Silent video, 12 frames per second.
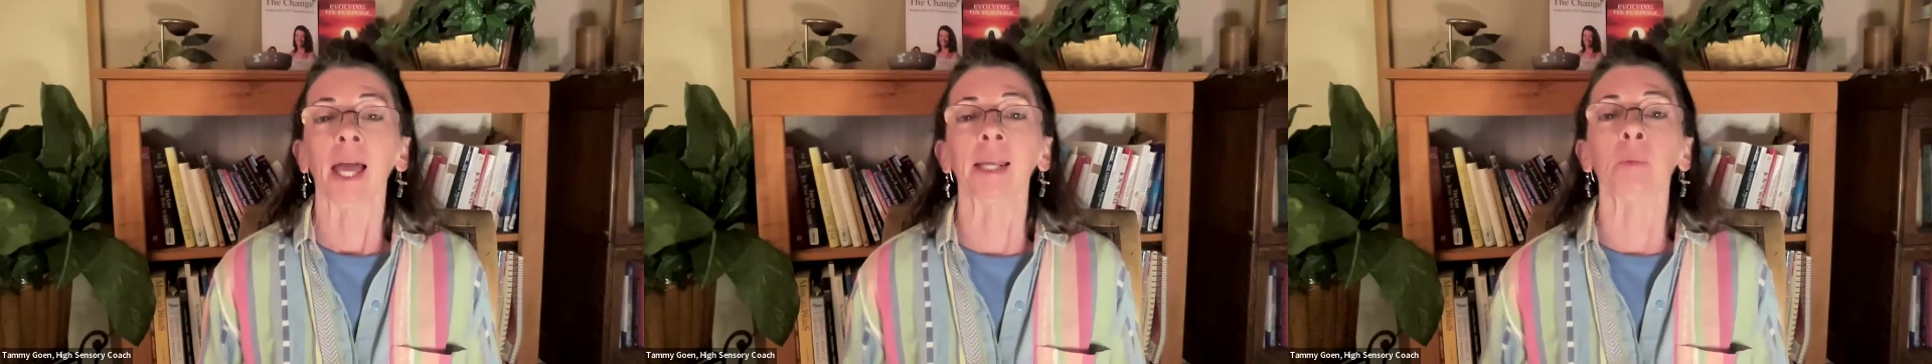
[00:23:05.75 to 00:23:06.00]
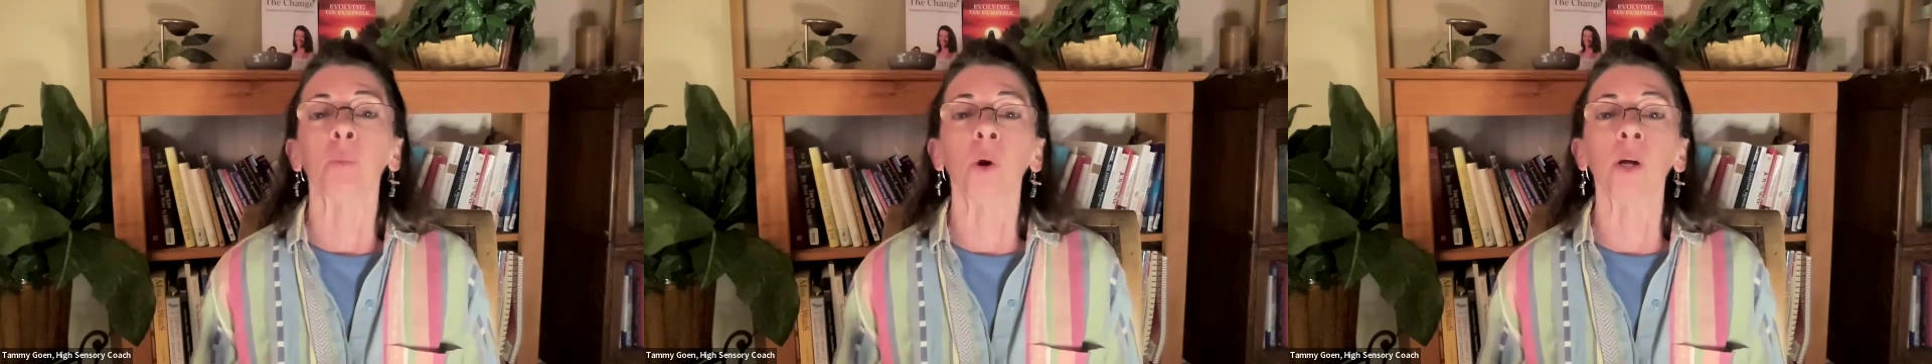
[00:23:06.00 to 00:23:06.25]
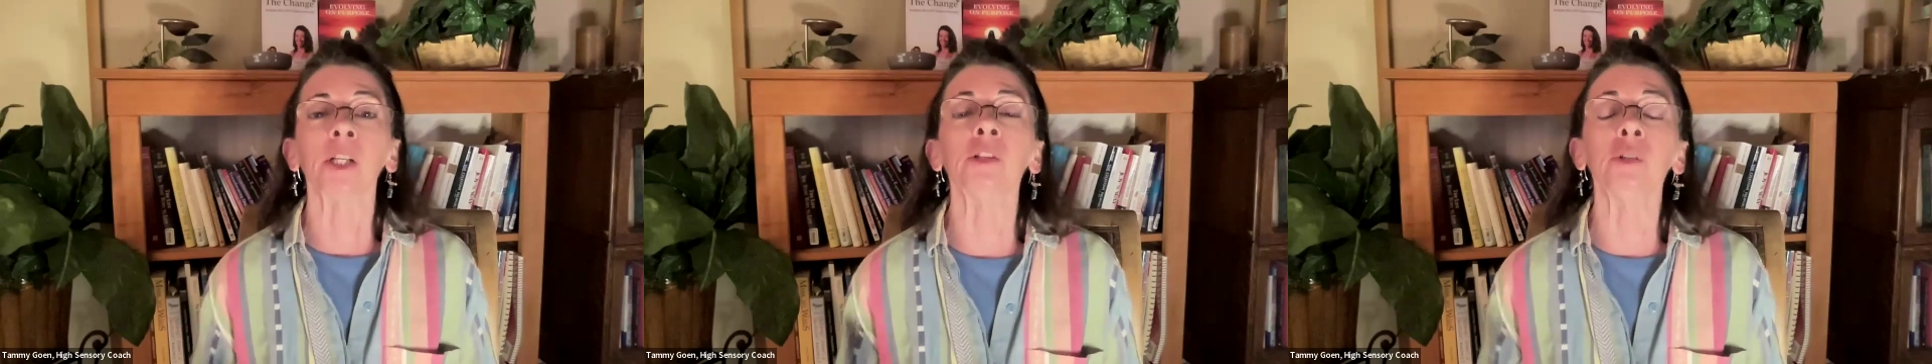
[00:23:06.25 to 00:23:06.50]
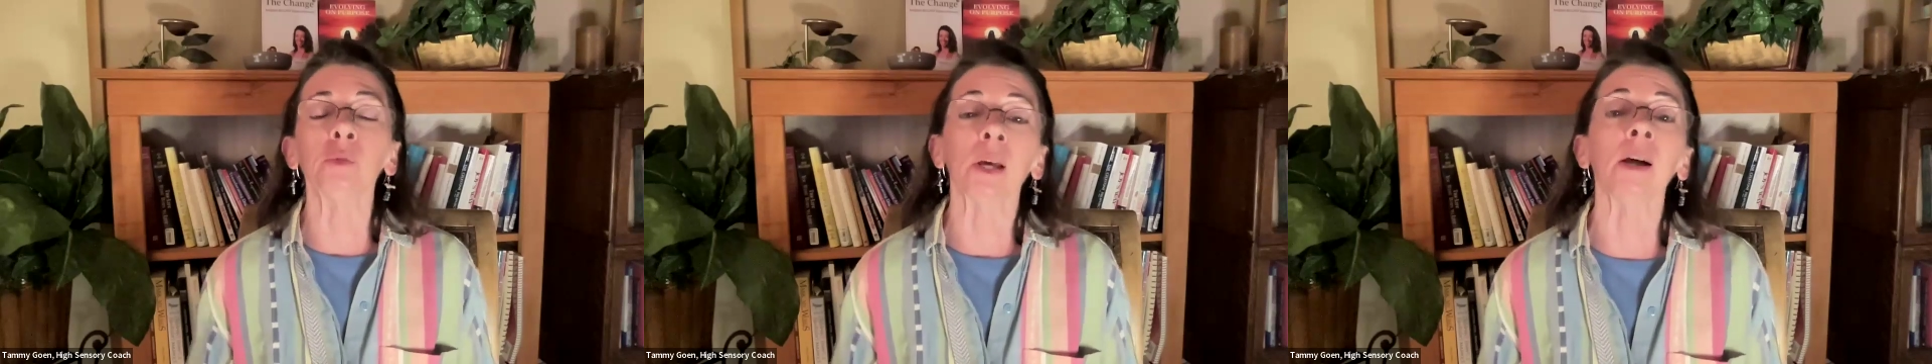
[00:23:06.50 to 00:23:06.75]
And what can
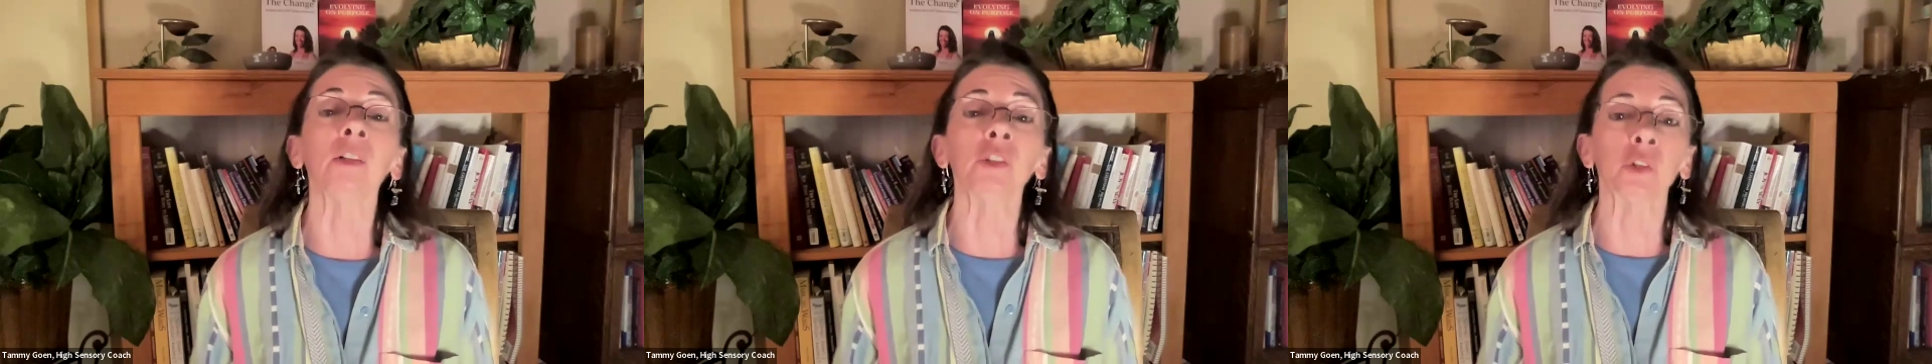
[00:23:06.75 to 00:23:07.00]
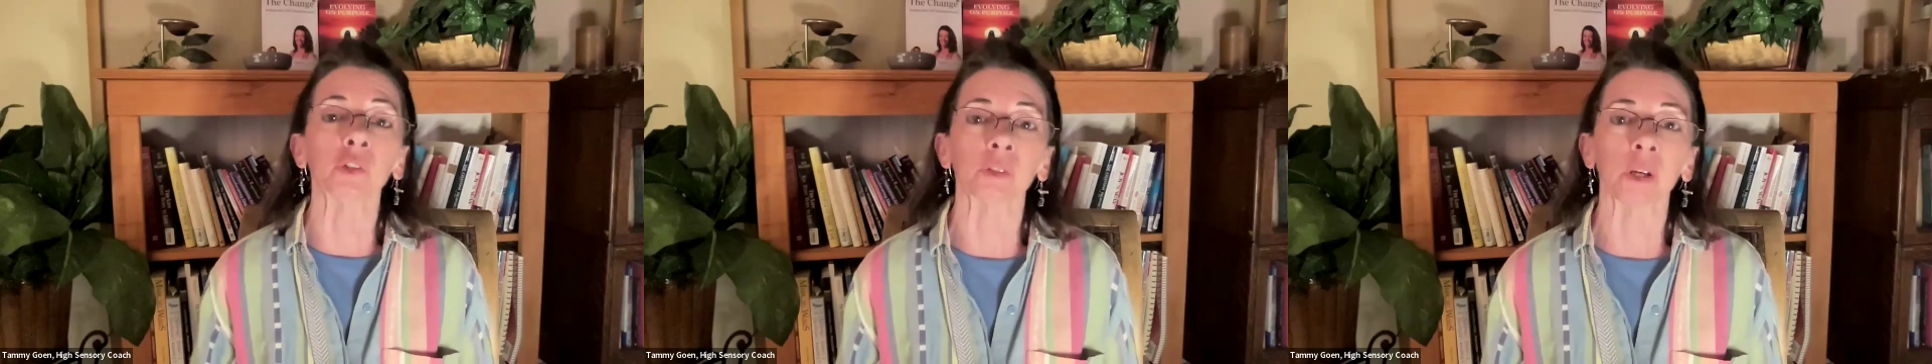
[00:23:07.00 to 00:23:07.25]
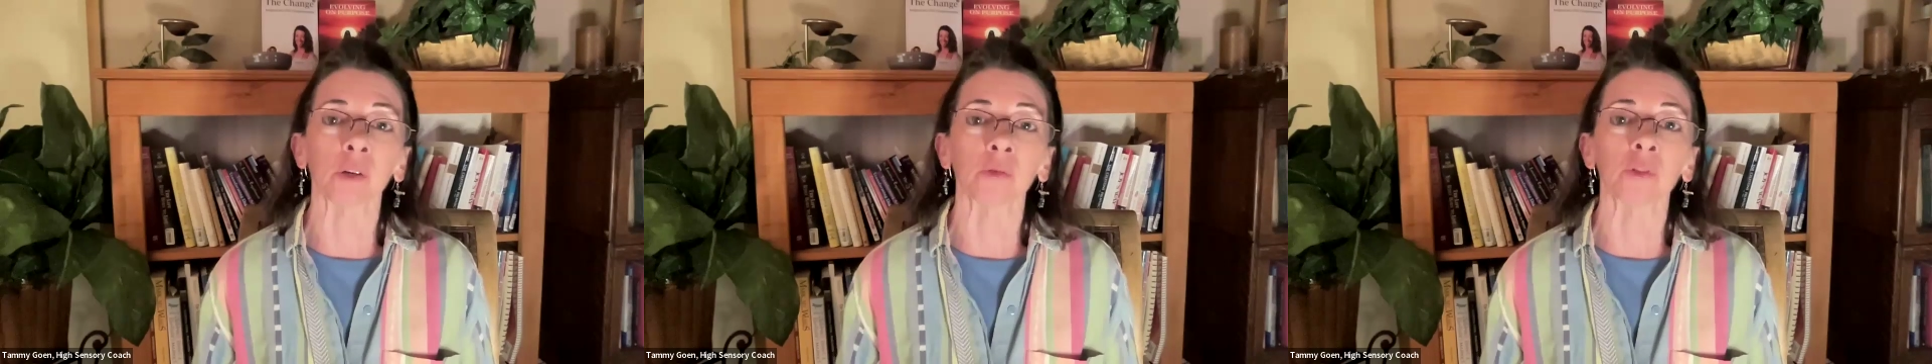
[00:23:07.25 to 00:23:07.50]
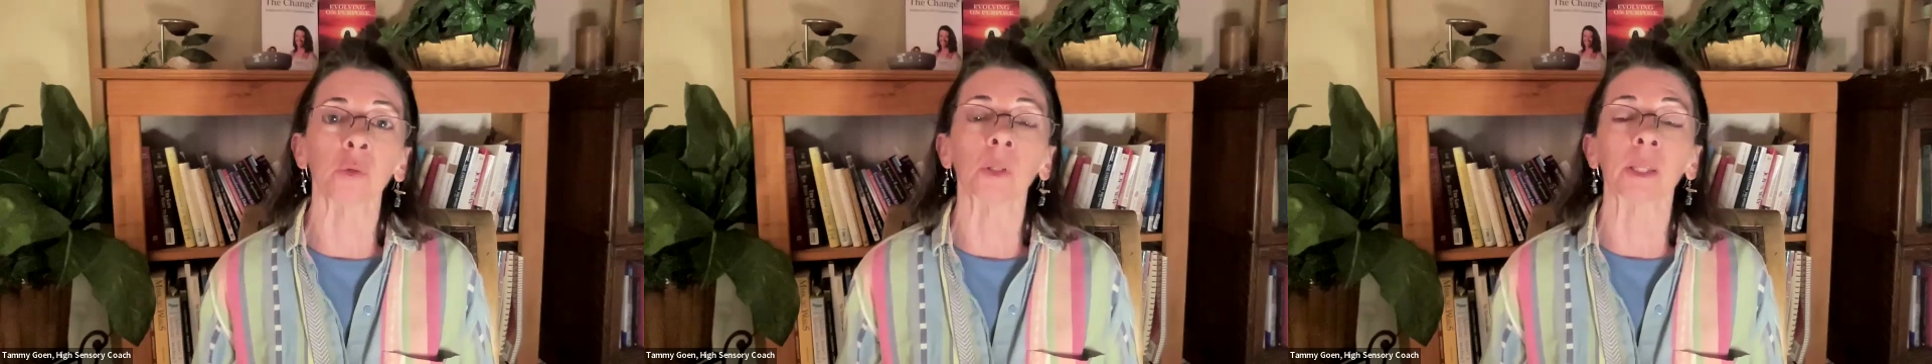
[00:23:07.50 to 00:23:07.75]
you tell yourself to